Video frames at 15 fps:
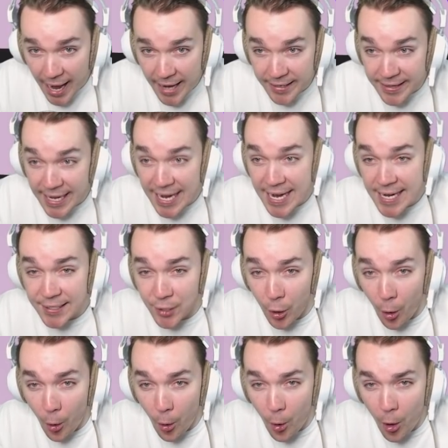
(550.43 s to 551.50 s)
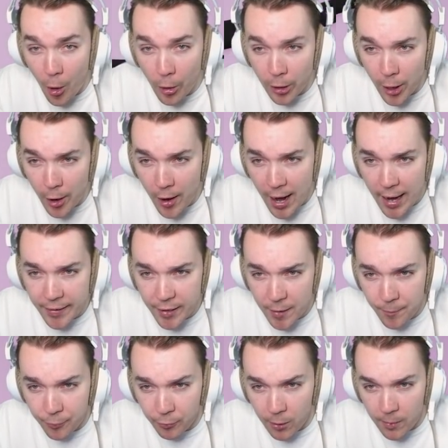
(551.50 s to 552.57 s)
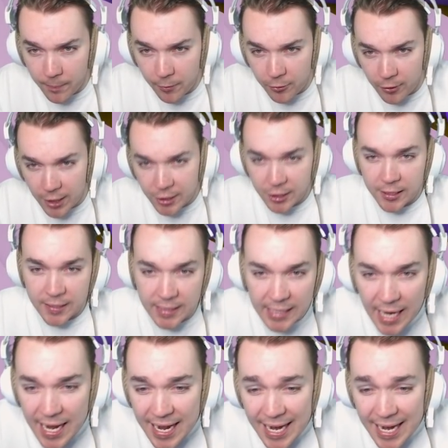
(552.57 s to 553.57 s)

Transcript: And these are all her other prom crushes.